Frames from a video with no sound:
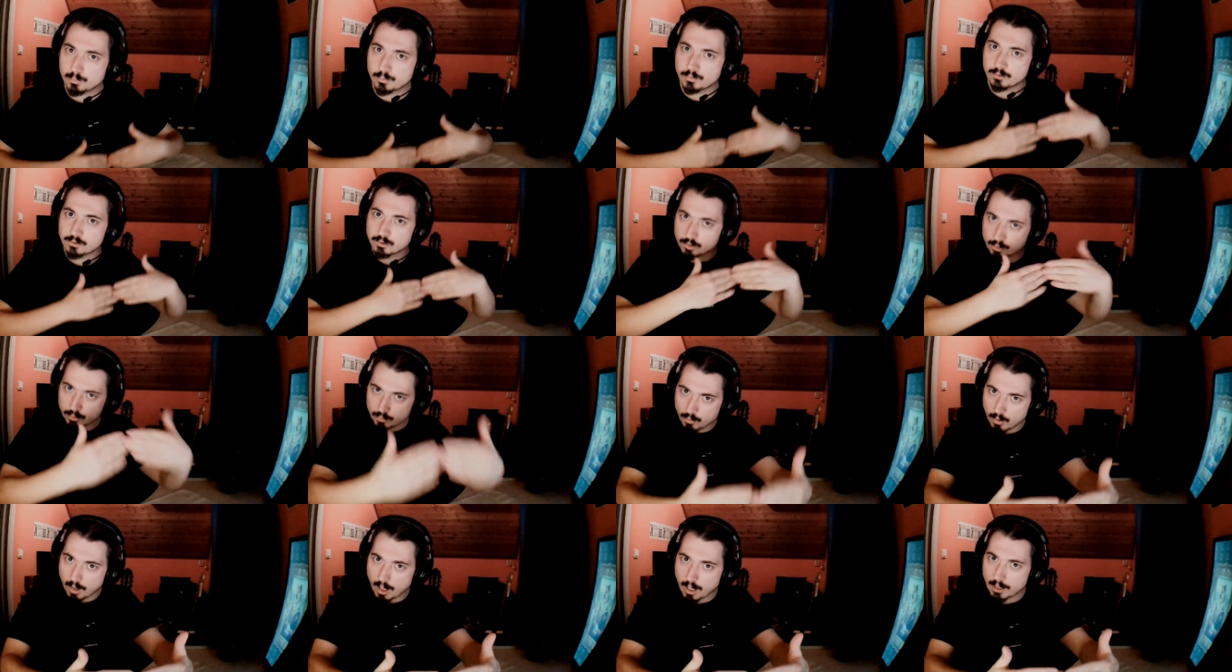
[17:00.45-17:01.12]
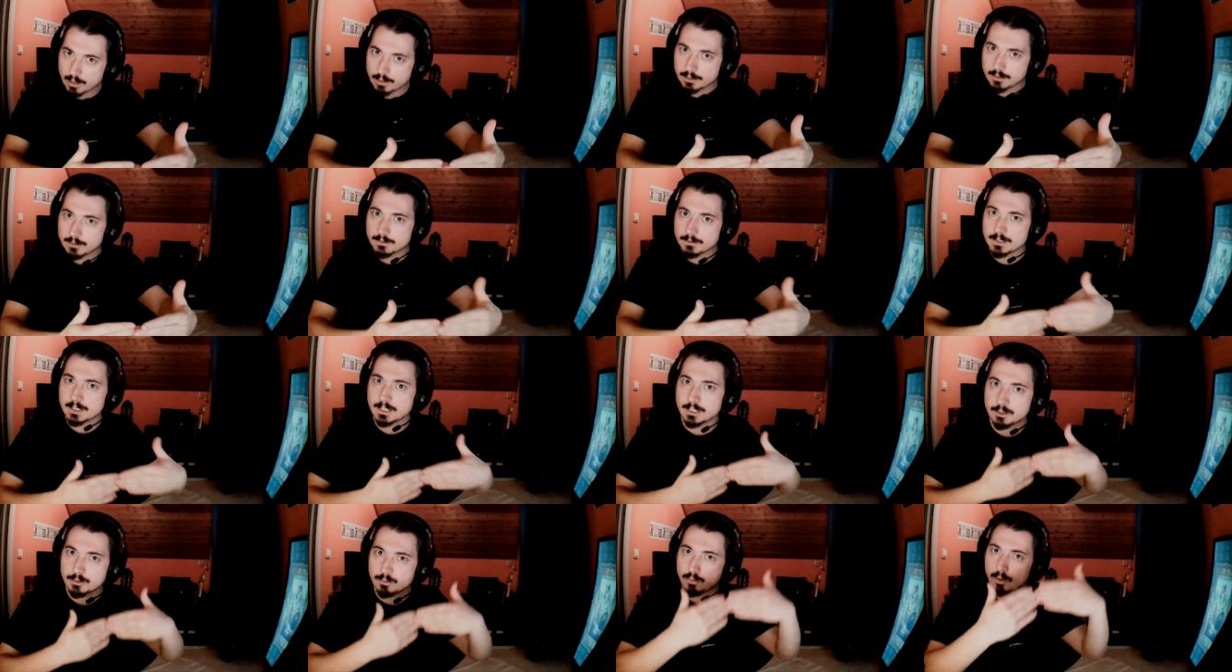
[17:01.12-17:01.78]
through
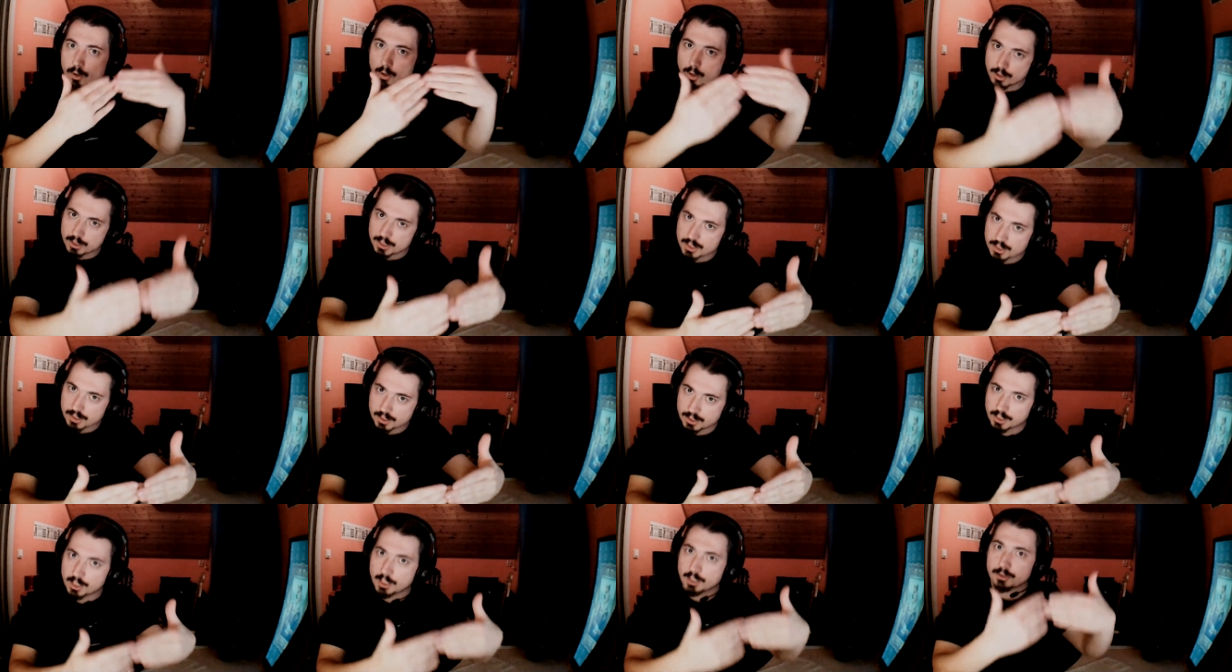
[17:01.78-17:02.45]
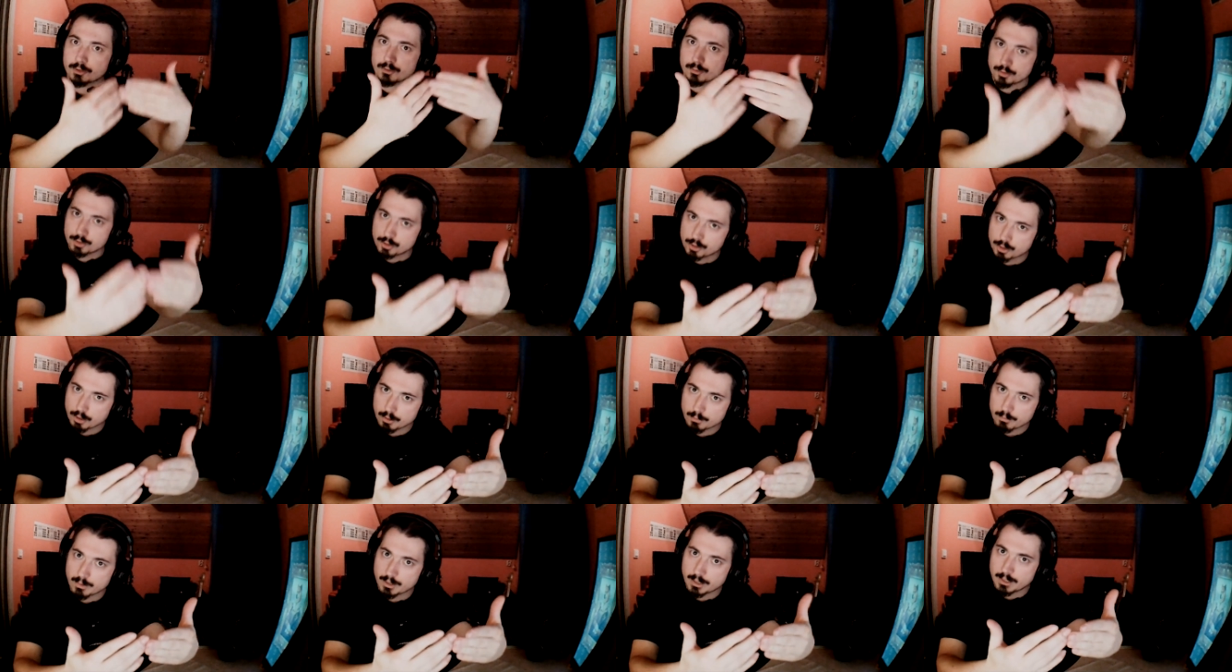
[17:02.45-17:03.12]
Hungary to Austria to
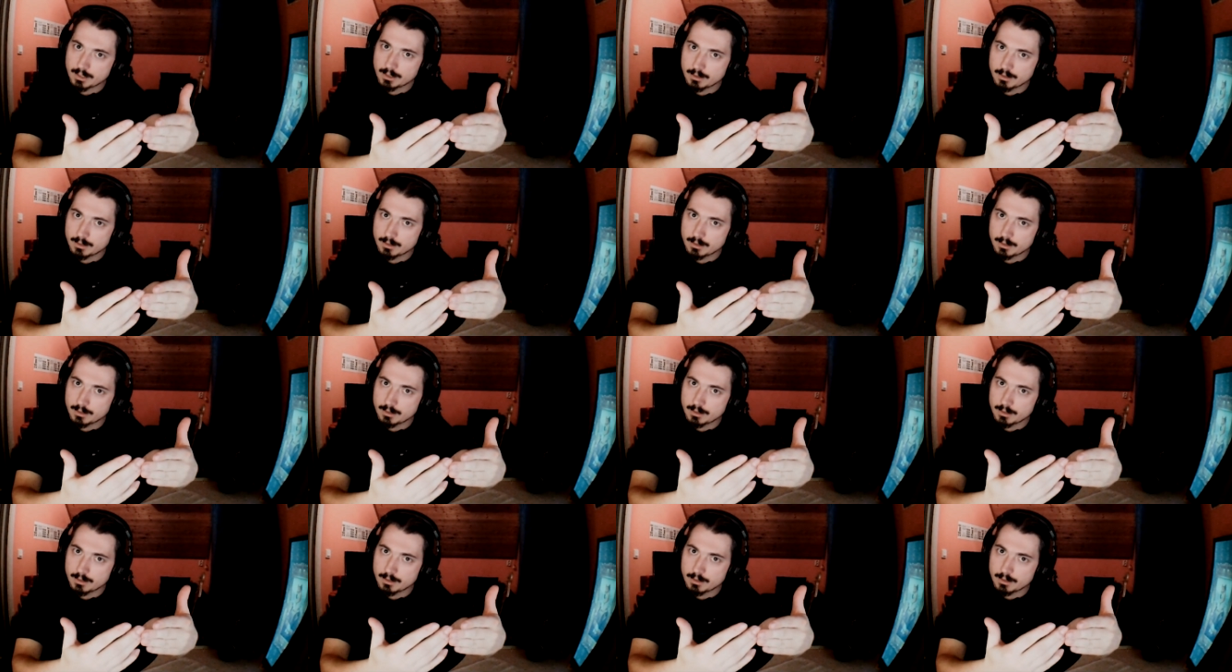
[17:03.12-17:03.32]
Germany.